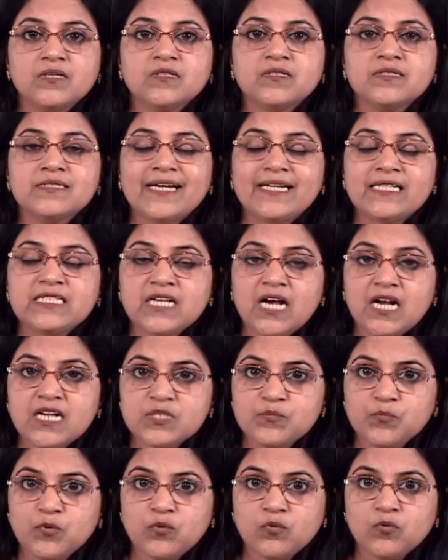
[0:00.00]
Saint
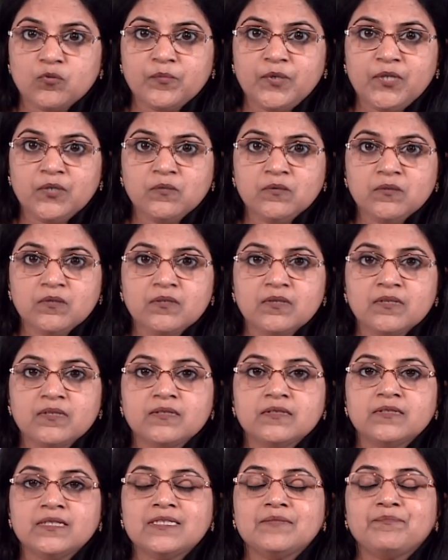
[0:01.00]
Charles Borromeo,
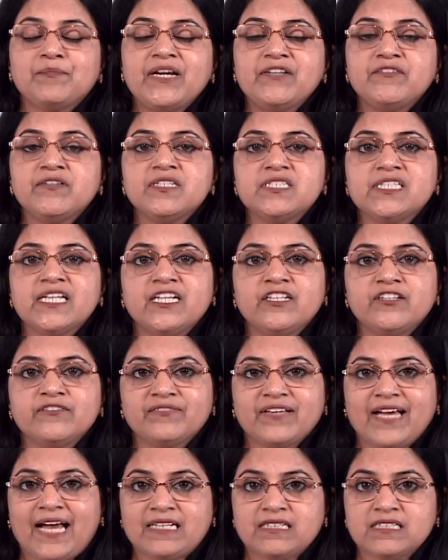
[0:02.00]
the patron saint
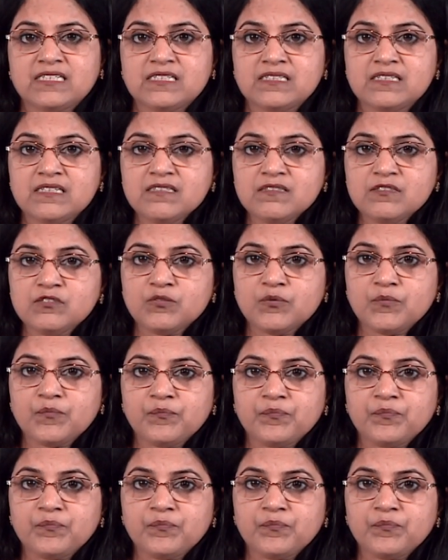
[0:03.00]
of catechists,